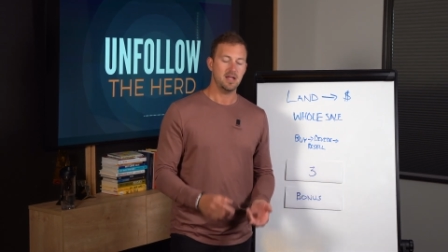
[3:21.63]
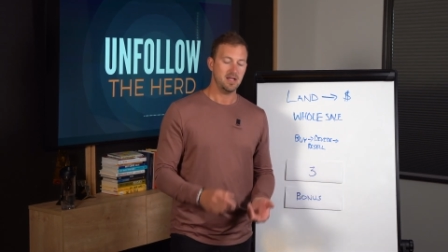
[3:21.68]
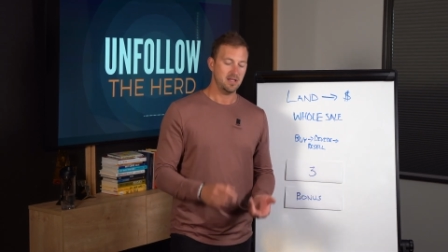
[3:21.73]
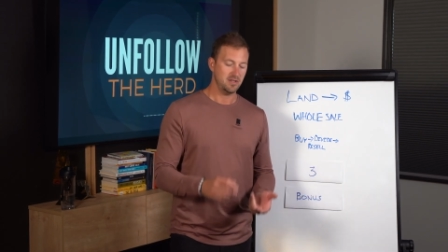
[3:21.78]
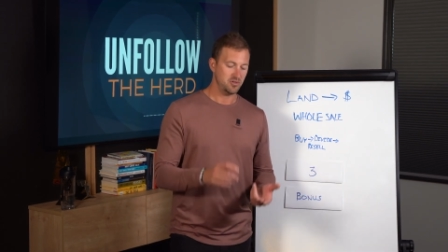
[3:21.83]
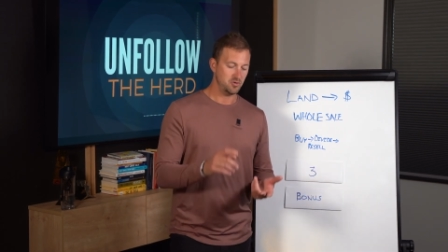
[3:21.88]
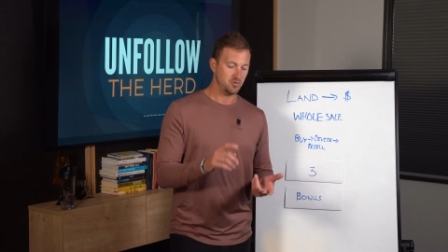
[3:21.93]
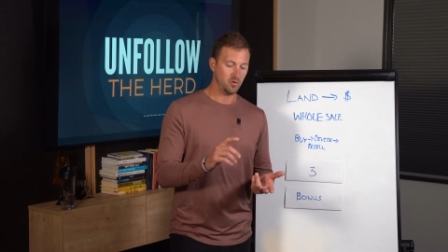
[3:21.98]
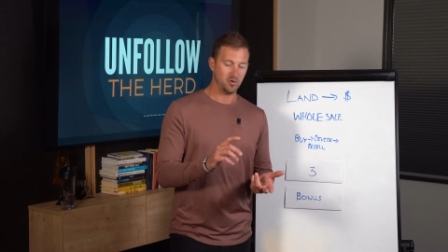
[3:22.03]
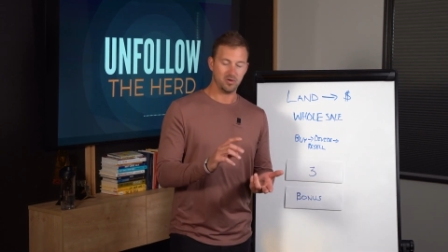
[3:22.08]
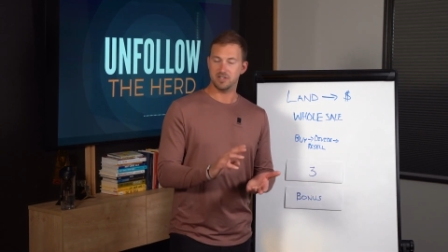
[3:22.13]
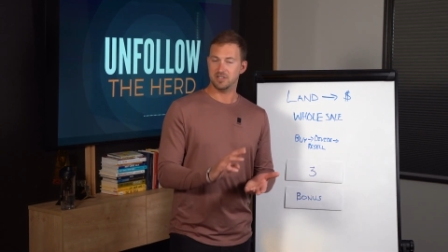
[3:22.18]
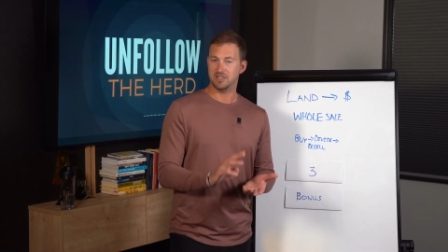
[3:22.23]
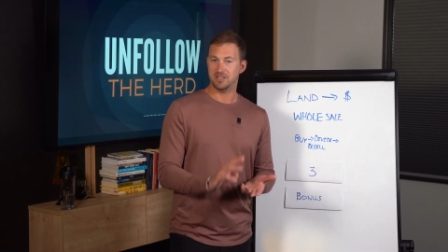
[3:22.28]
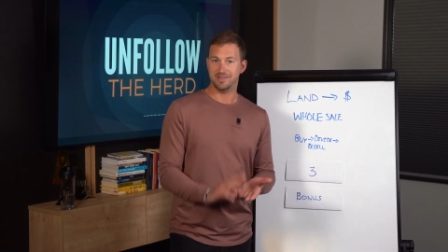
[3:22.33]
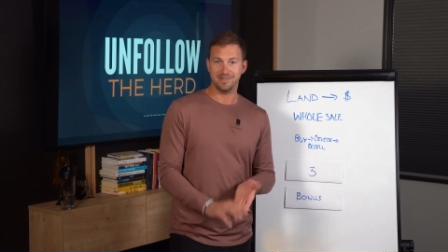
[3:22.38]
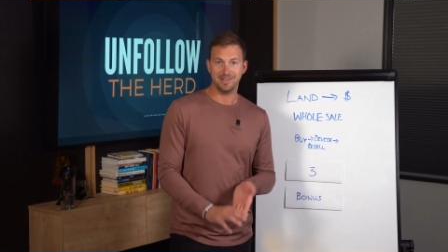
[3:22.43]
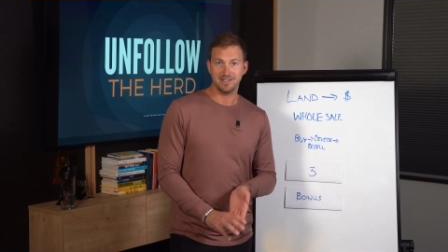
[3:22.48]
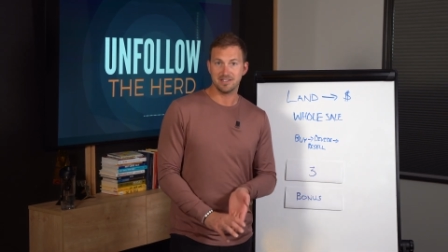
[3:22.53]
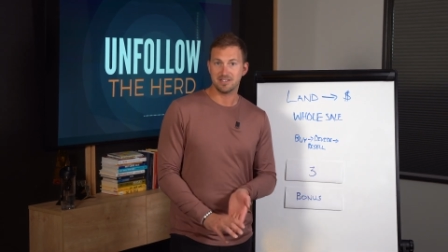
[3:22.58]
You already did
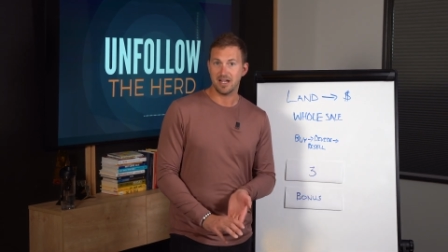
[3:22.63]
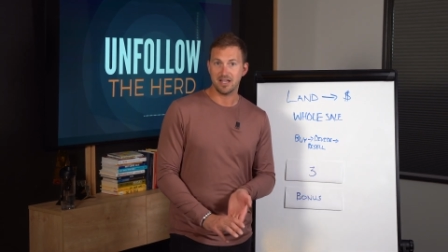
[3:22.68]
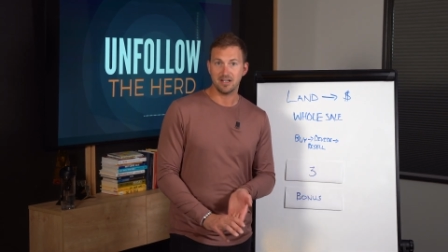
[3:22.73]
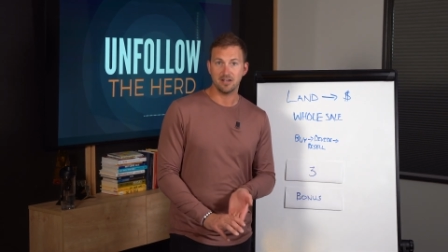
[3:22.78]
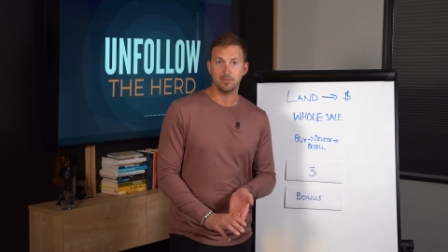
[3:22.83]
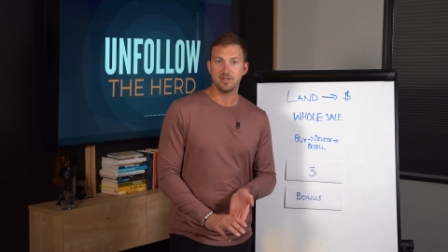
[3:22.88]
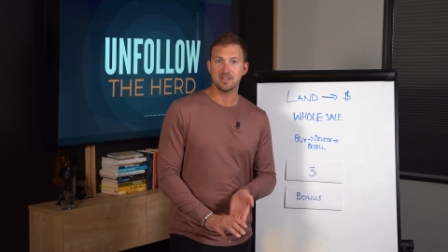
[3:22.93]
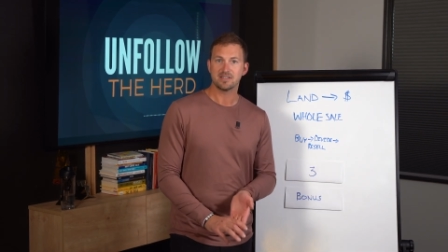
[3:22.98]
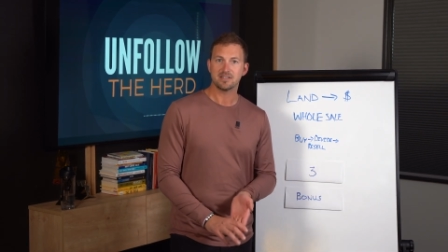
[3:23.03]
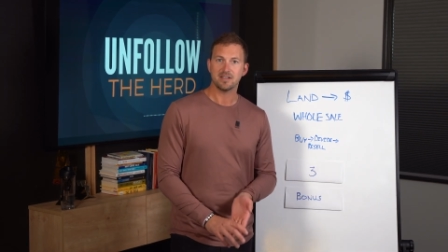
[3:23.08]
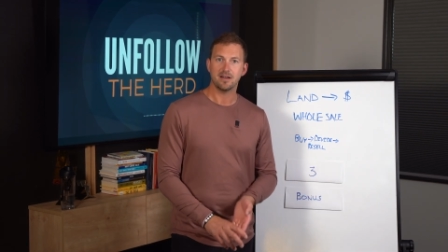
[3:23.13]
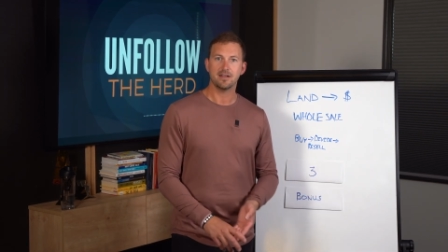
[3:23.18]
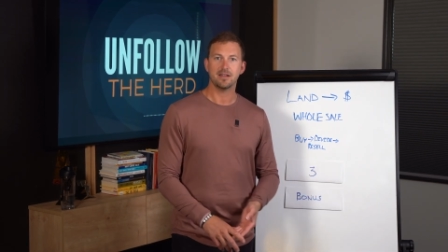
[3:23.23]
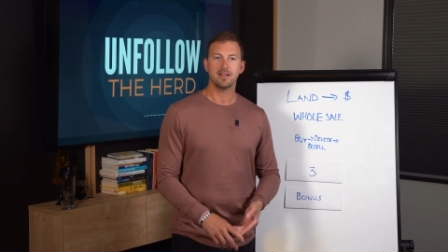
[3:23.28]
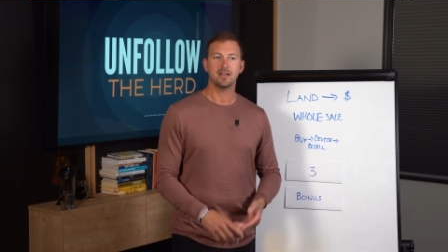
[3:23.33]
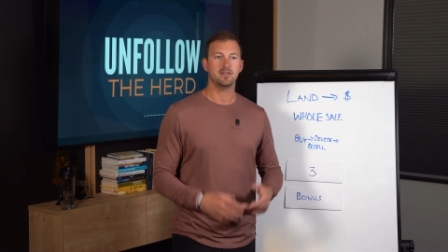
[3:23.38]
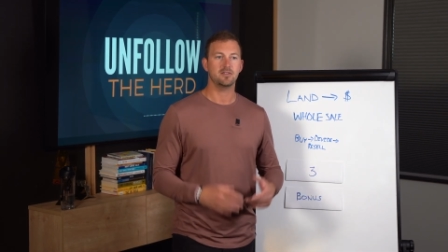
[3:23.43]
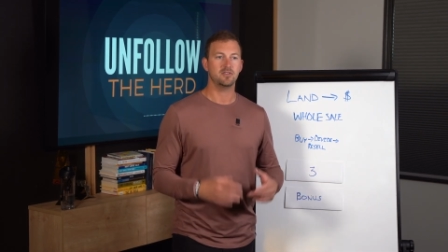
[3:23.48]
the entitlements on it.